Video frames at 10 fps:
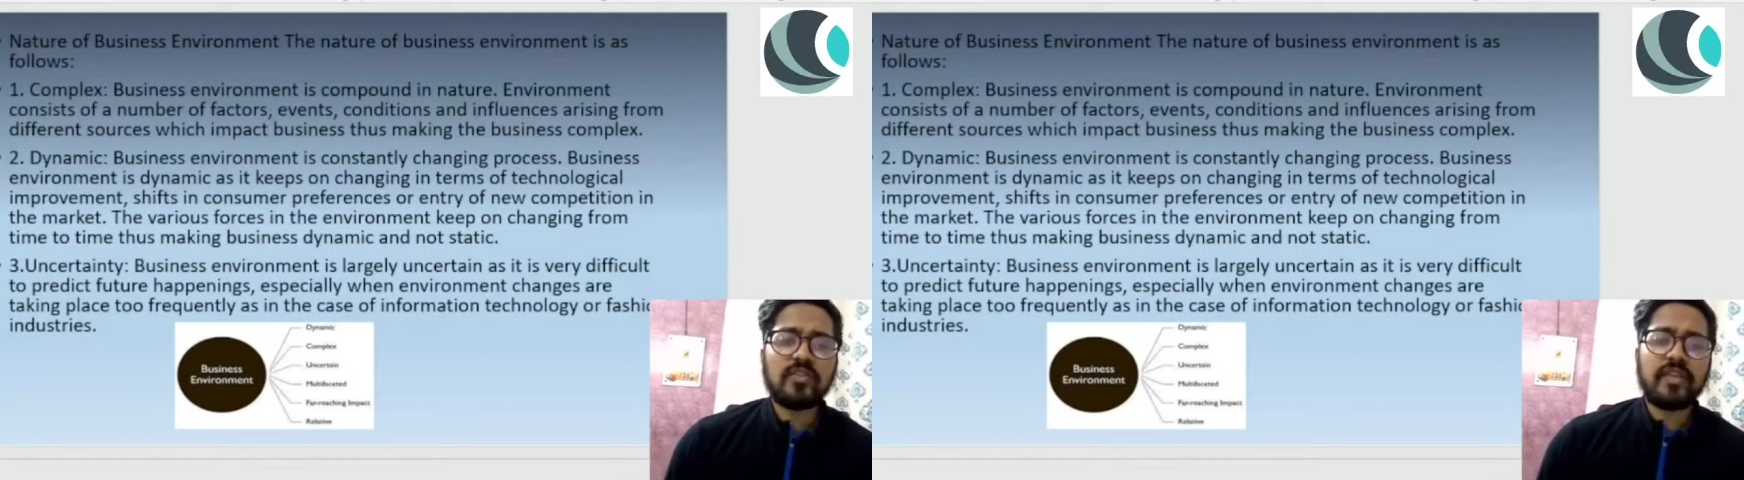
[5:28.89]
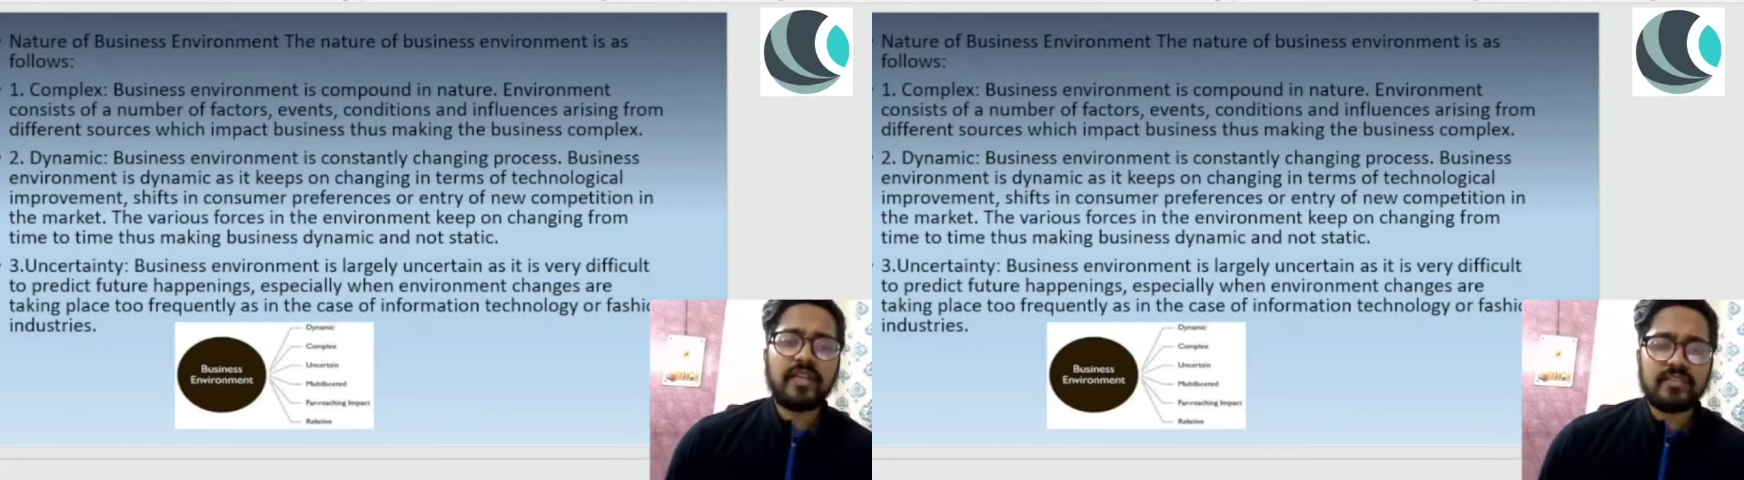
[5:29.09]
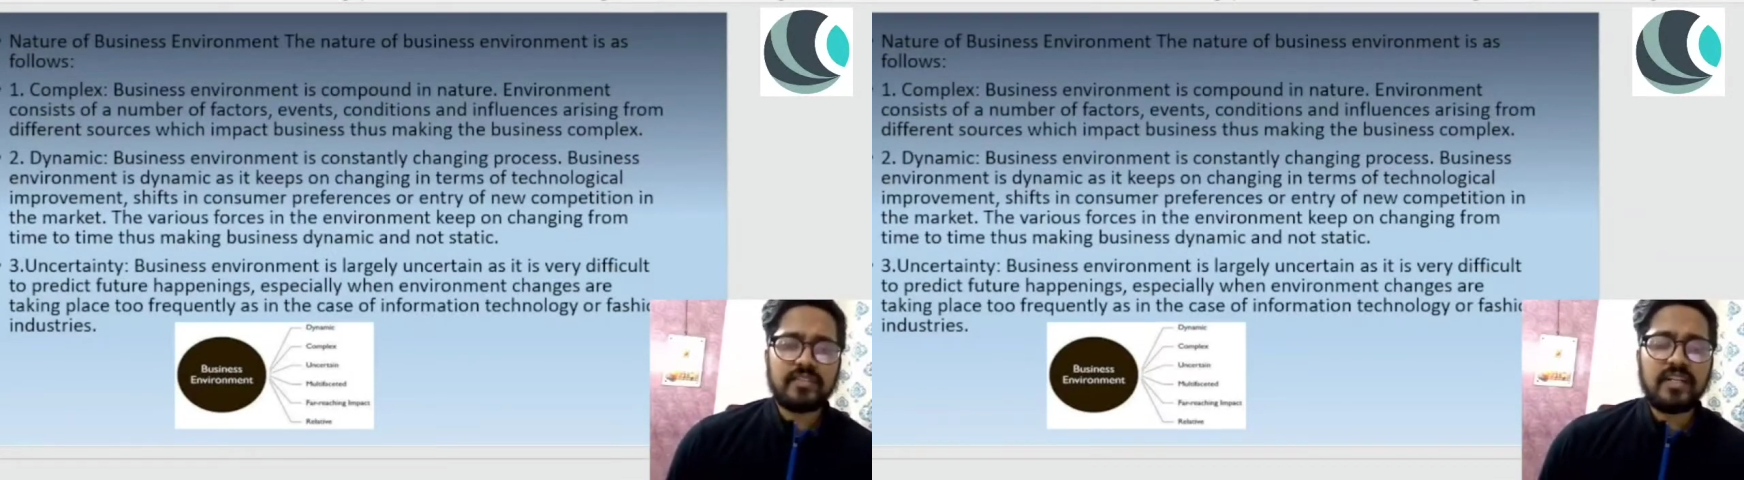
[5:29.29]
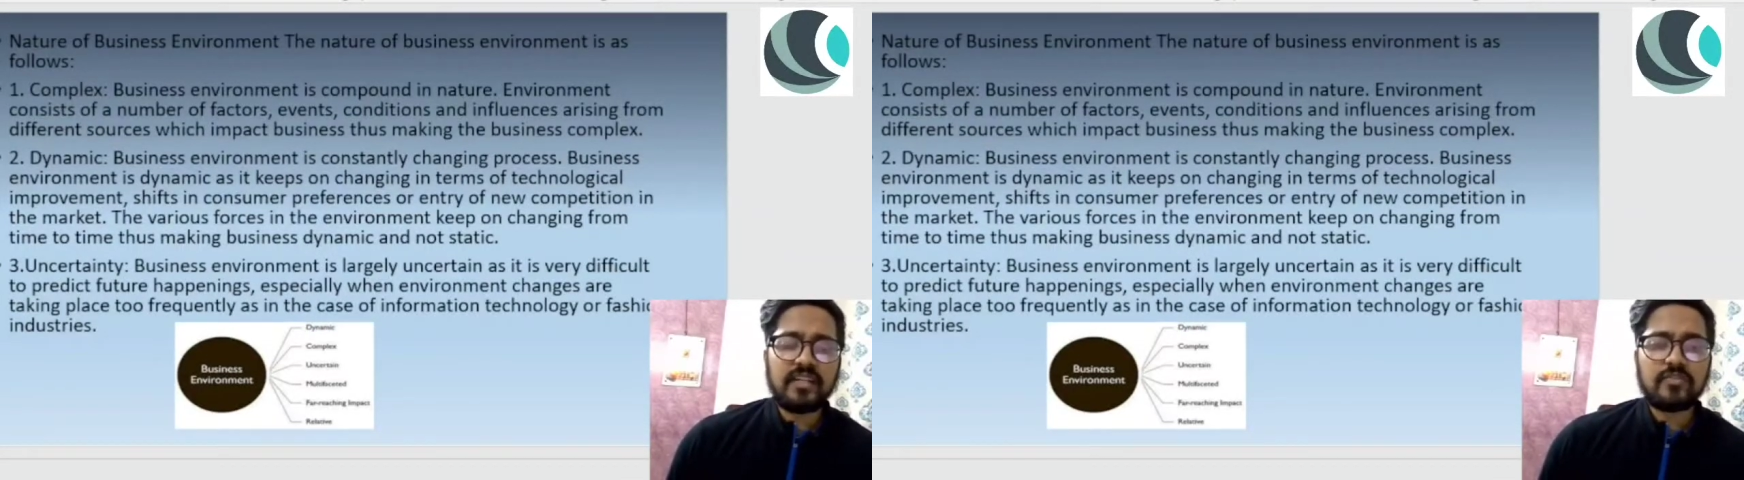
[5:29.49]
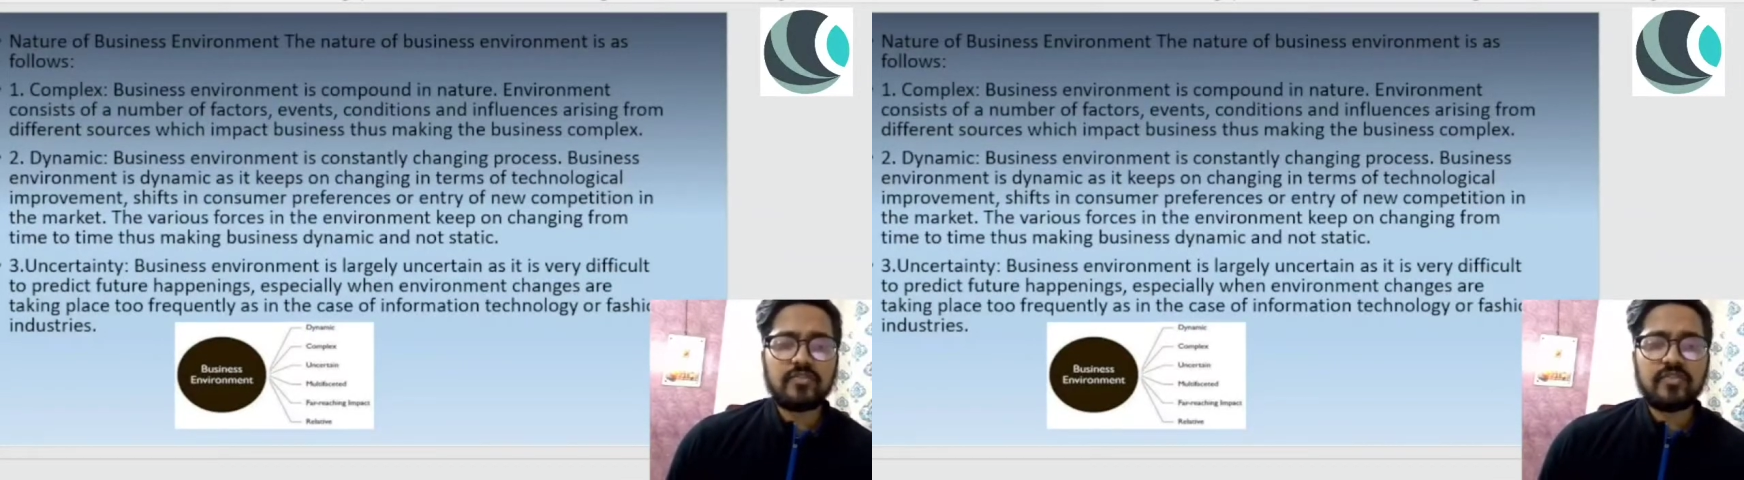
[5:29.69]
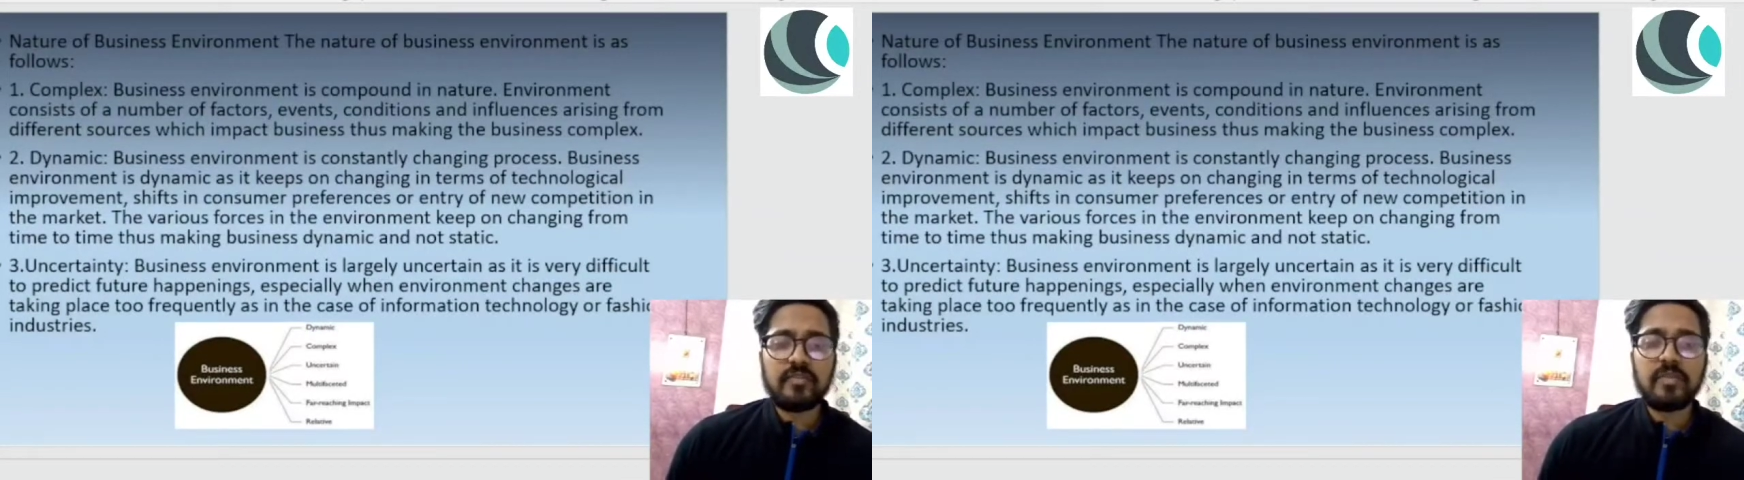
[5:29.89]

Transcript: trends, latest trend.